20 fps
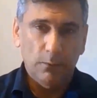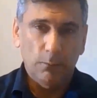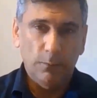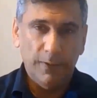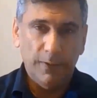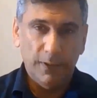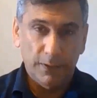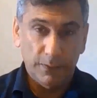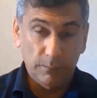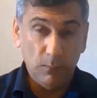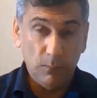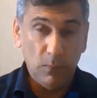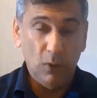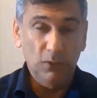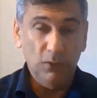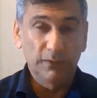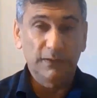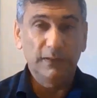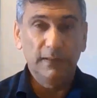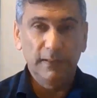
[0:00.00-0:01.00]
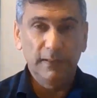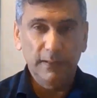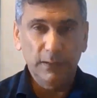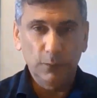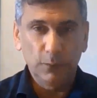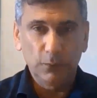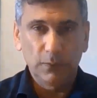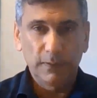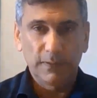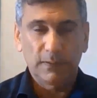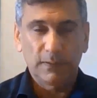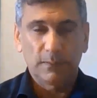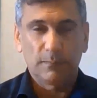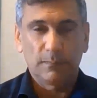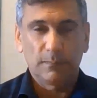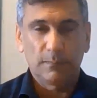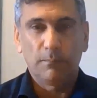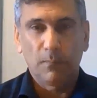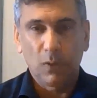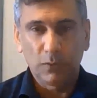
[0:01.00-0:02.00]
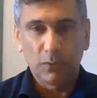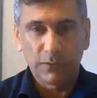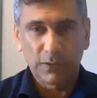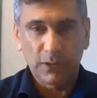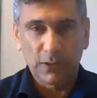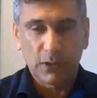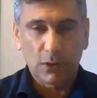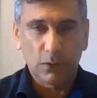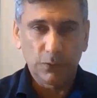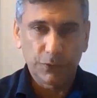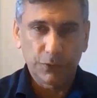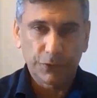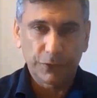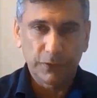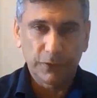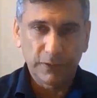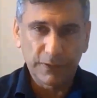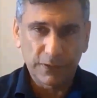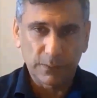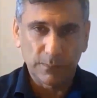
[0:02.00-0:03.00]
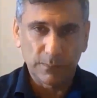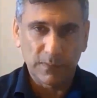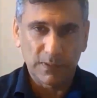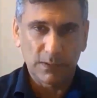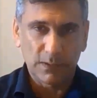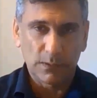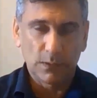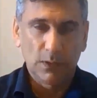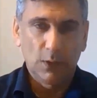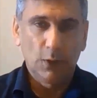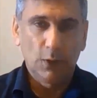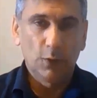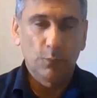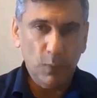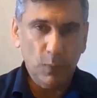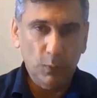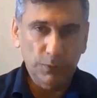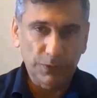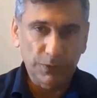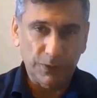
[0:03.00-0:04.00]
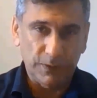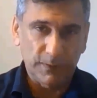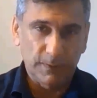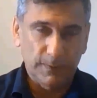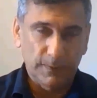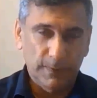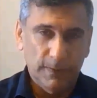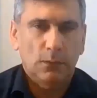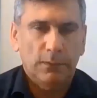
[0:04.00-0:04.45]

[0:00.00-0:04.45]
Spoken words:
where multilingualism and multiculturalism is promoted.